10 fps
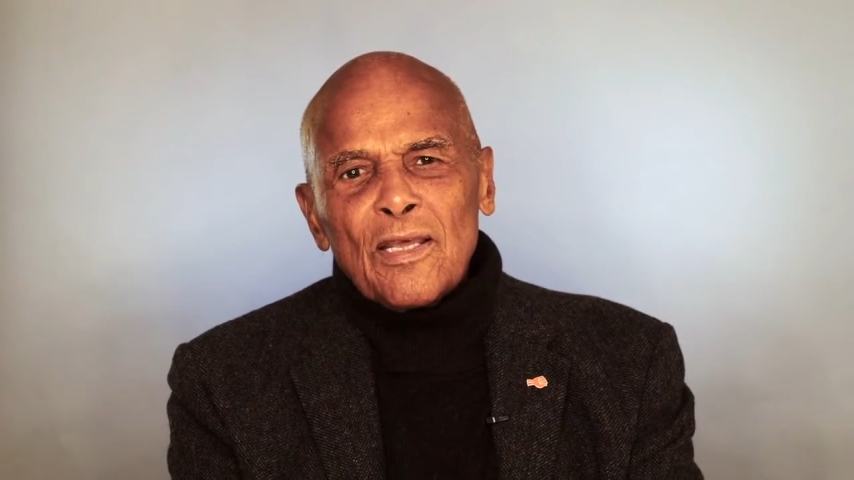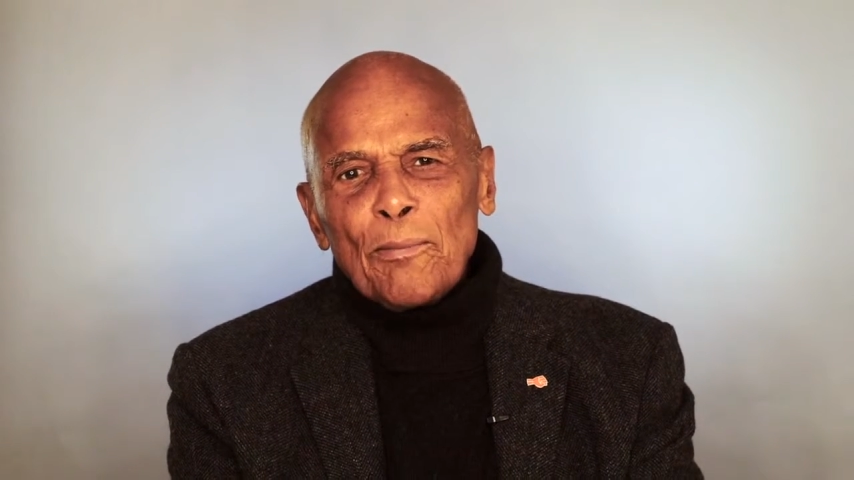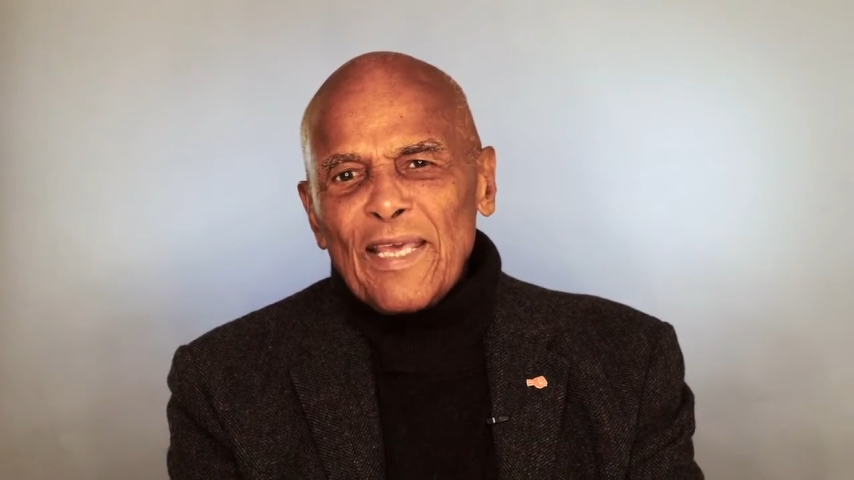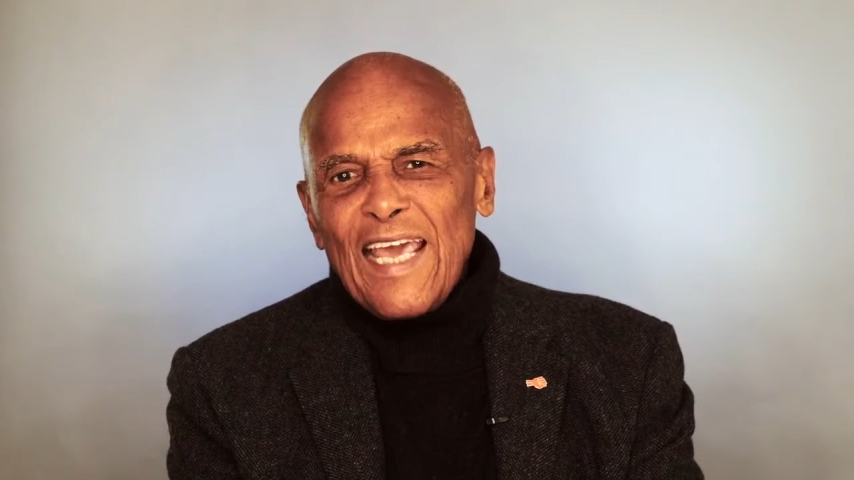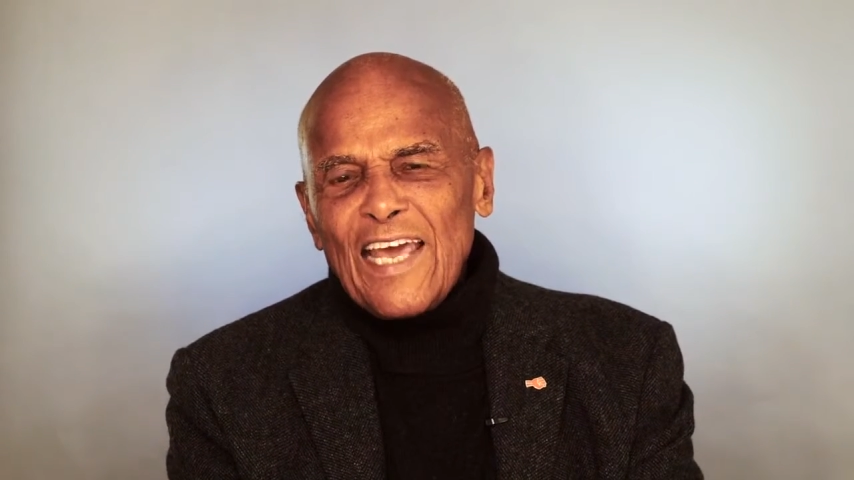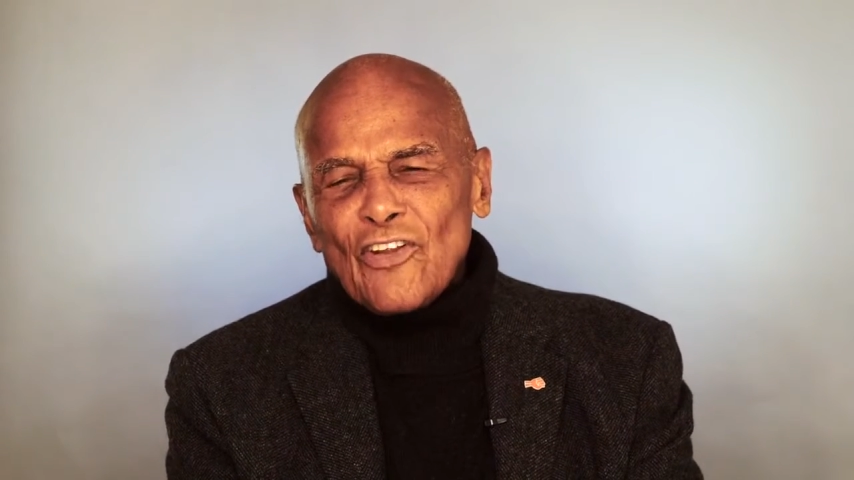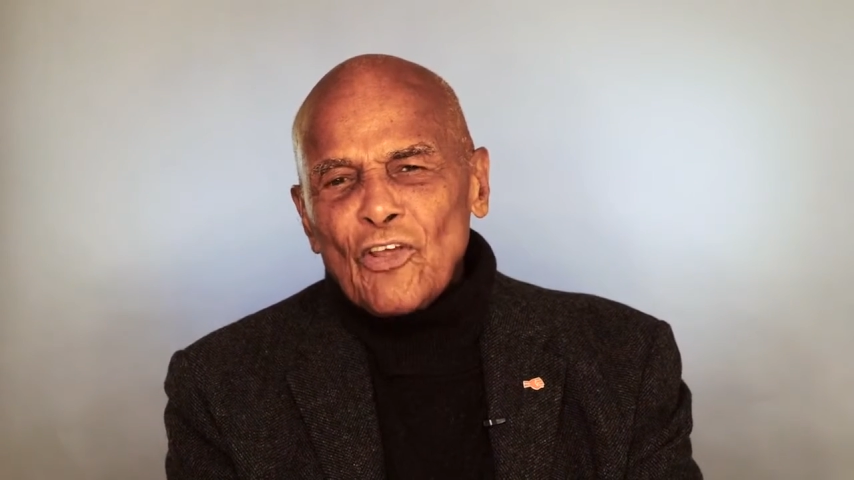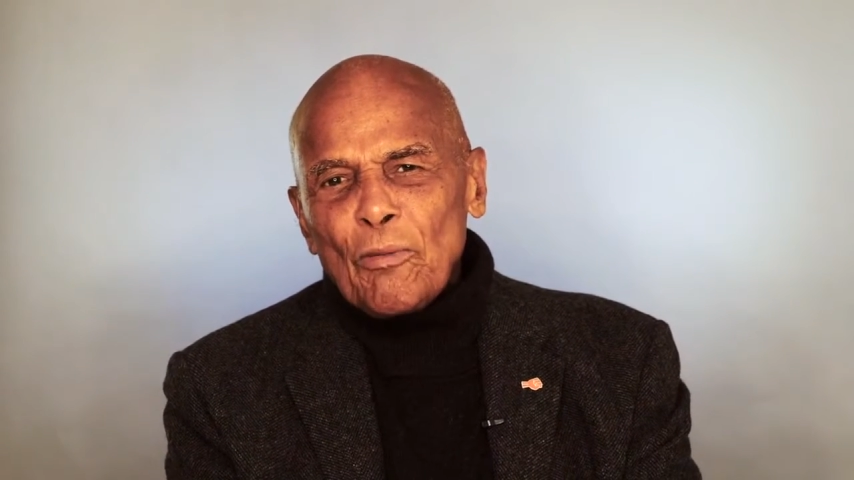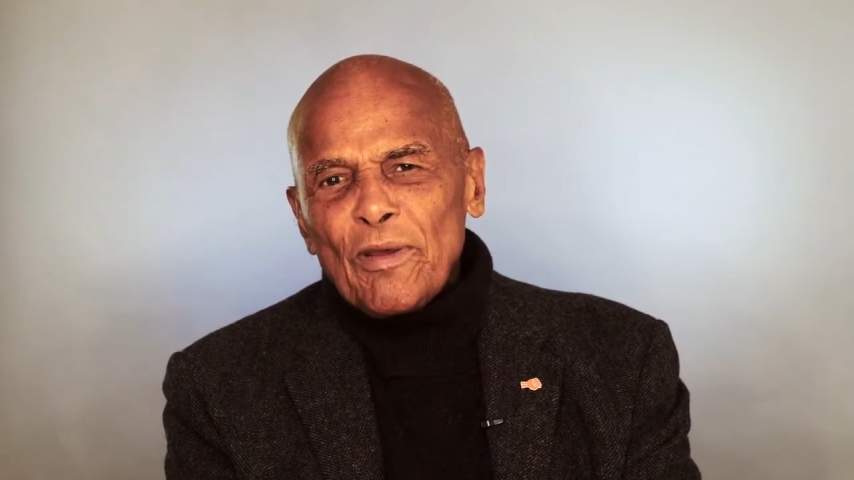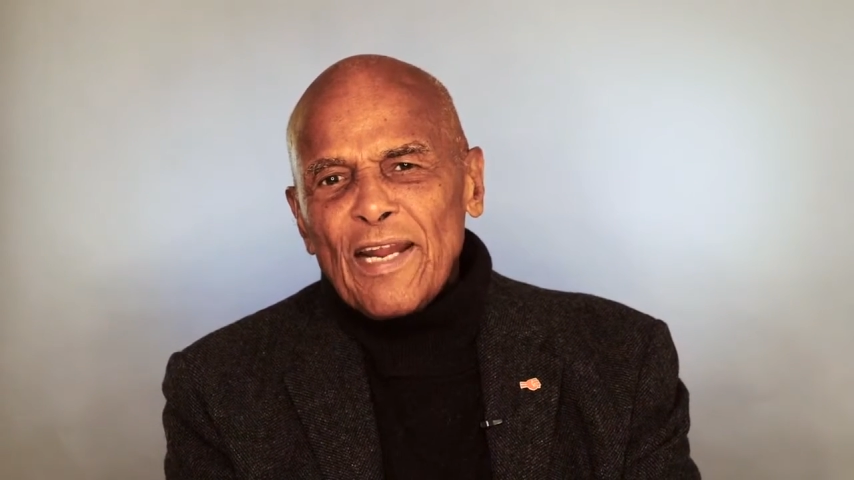began to
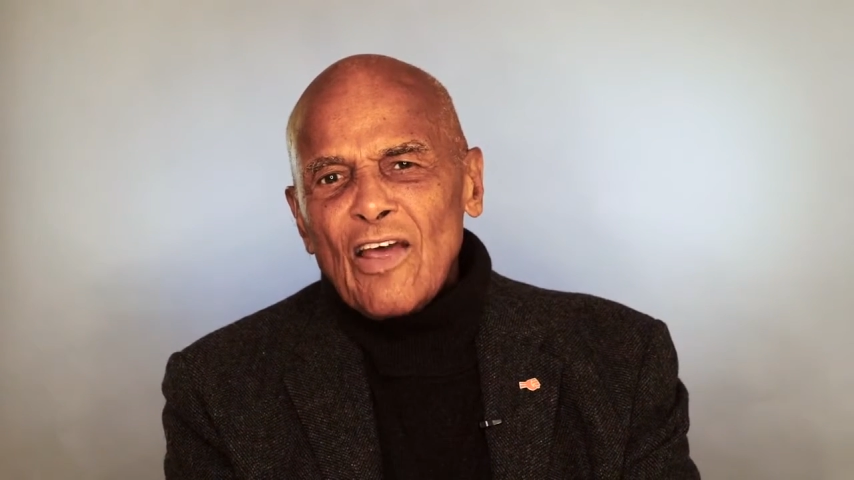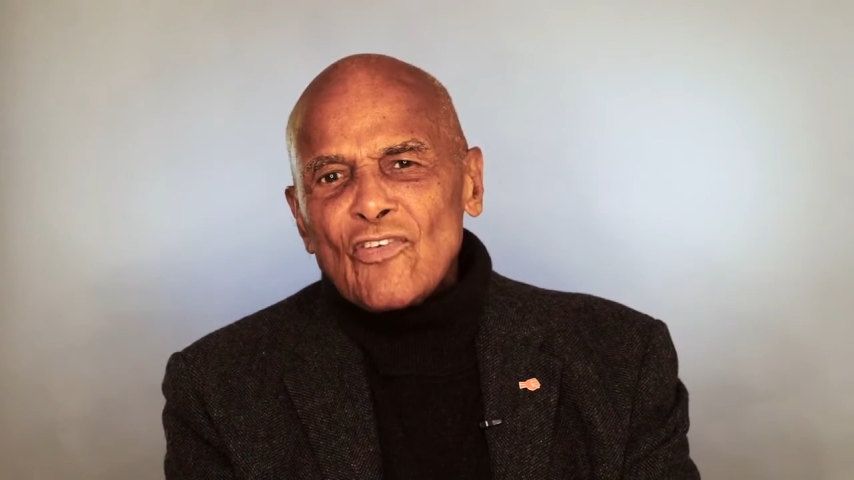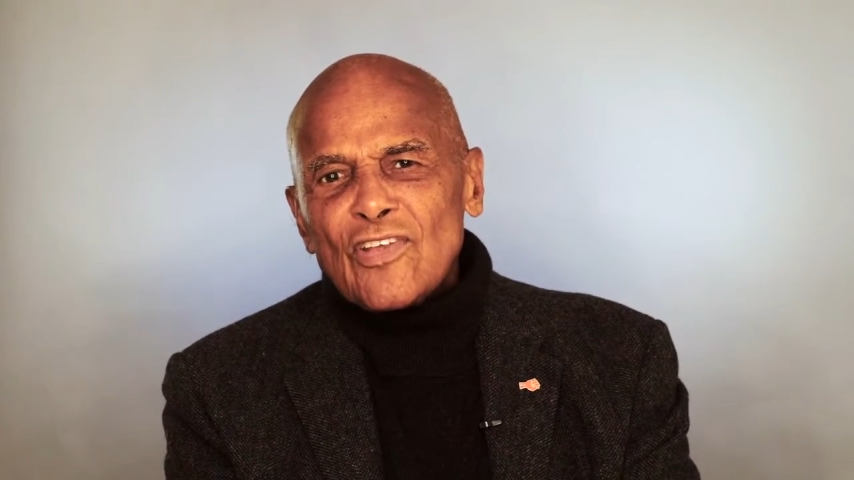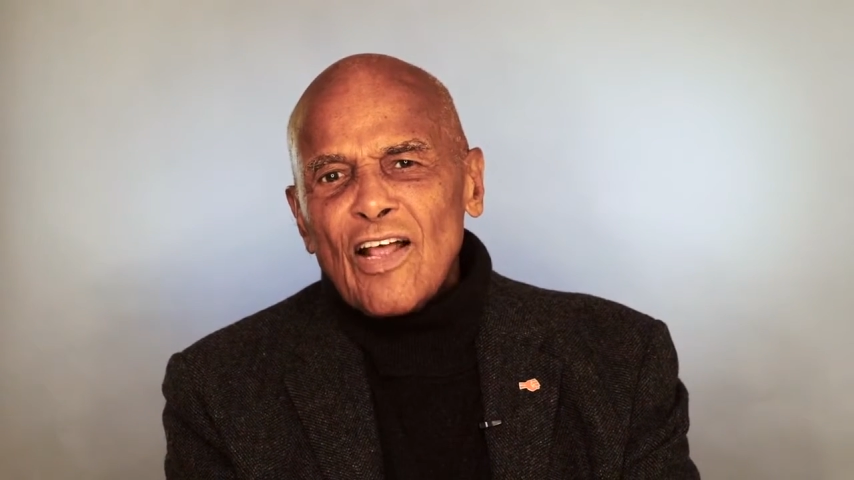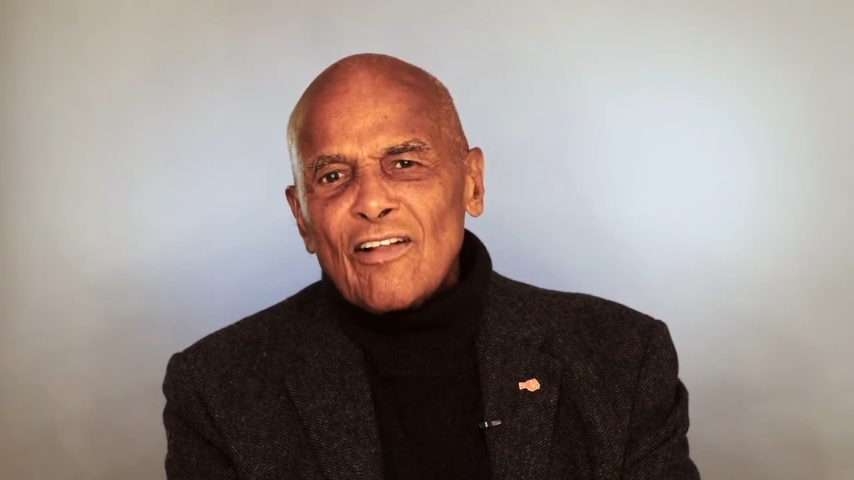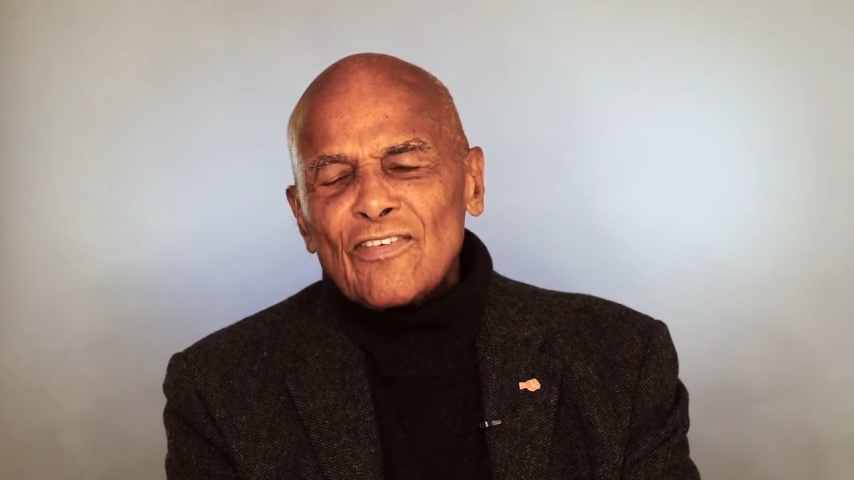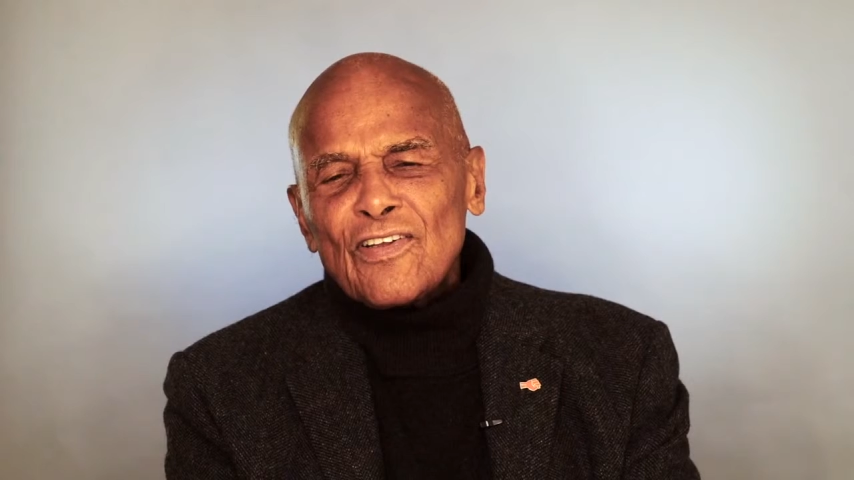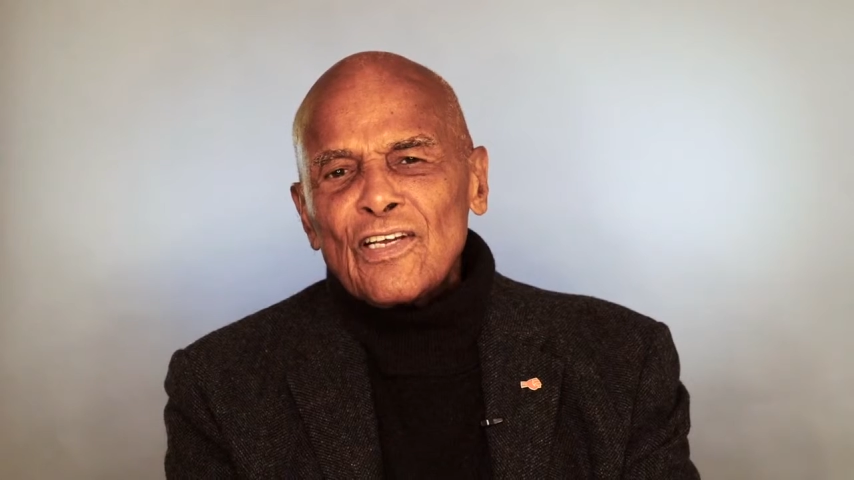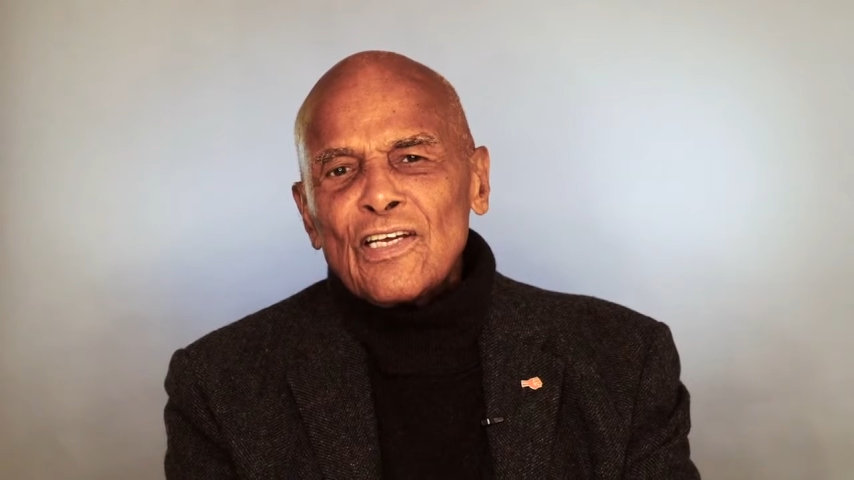commit ourselves